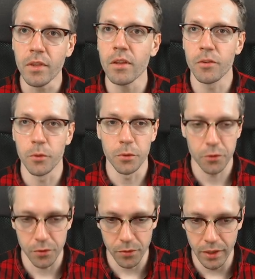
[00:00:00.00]
So you
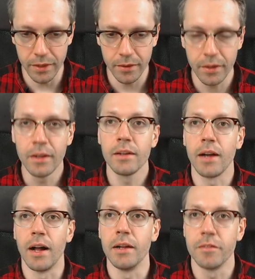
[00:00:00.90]
should really
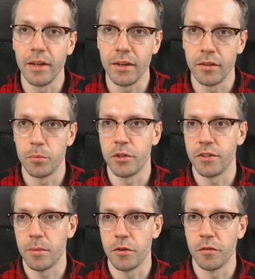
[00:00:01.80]
cultivate the
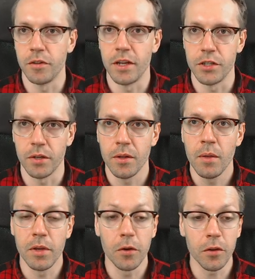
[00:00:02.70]
perception of danger.
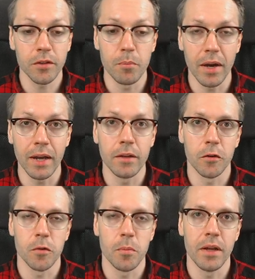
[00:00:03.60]
Because the mind
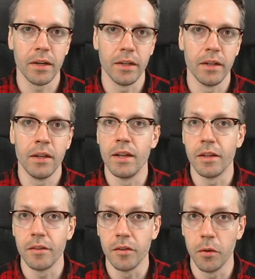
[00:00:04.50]
automatically
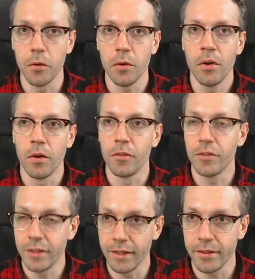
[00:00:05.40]
lets go of
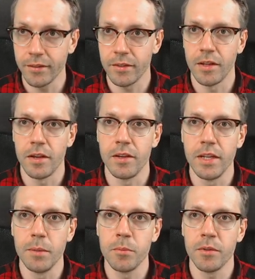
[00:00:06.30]
things that it
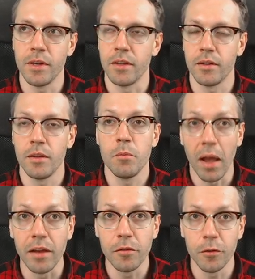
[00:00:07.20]
deems as
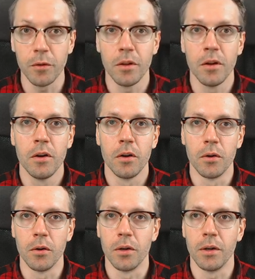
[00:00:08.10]
painful
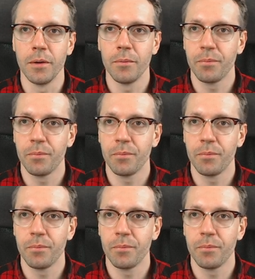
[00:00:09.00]
or